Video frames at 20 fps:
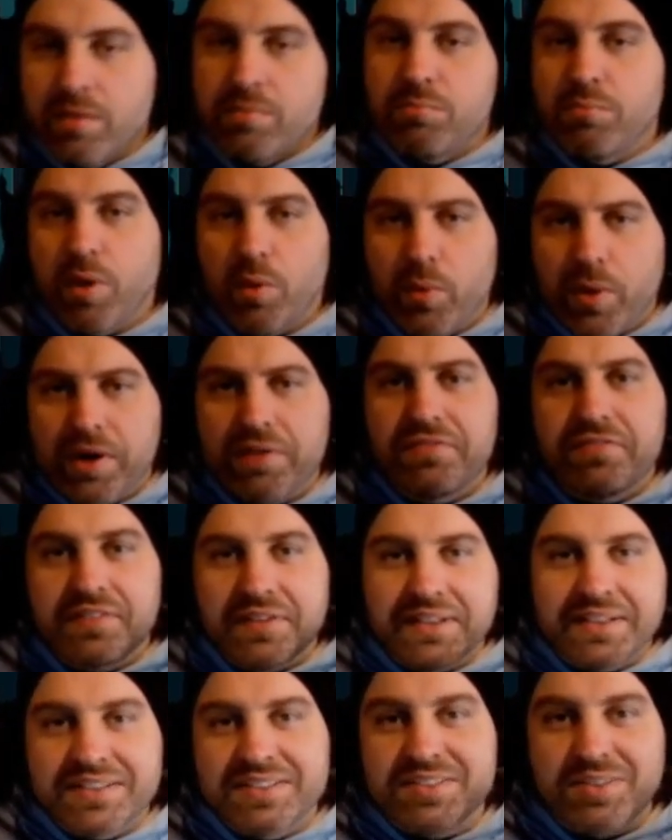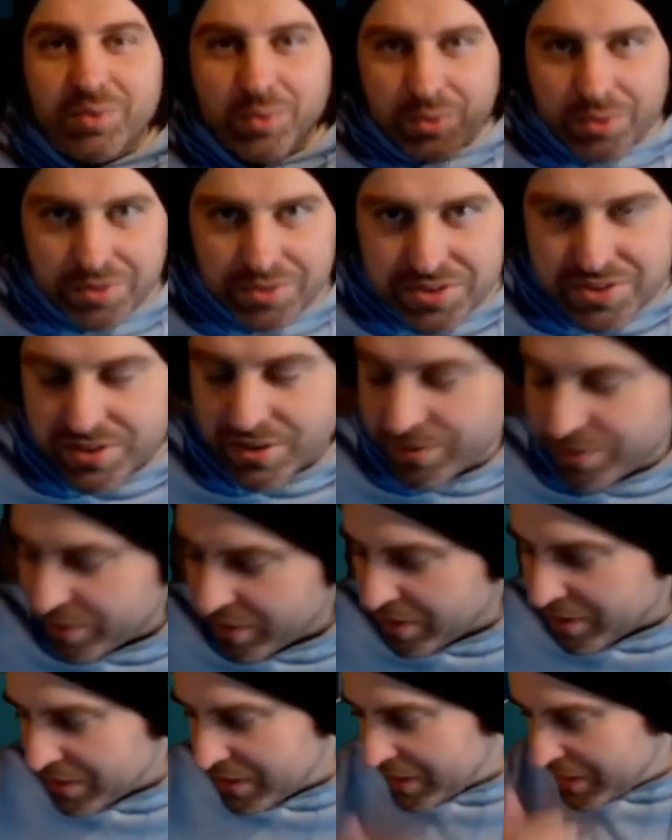my wife likes to order stuff
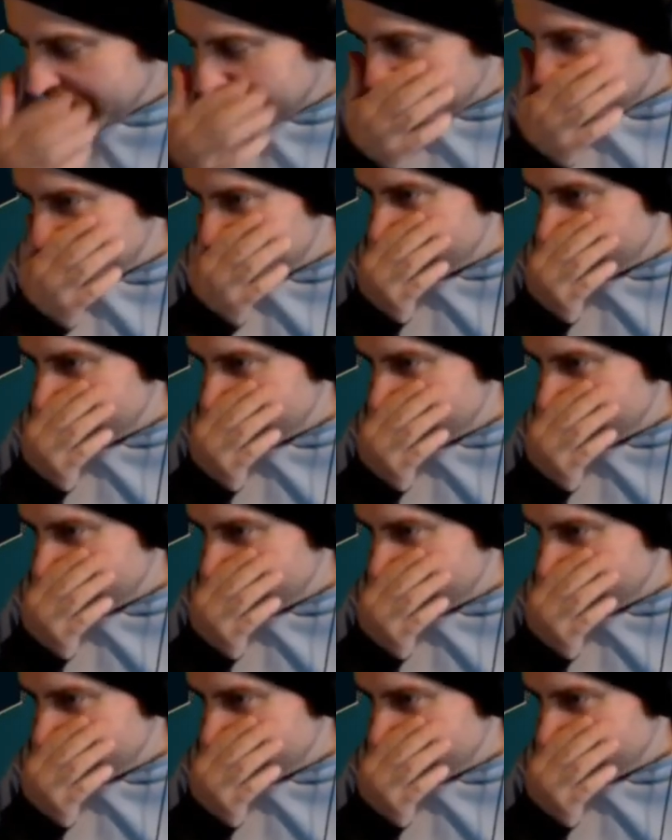online.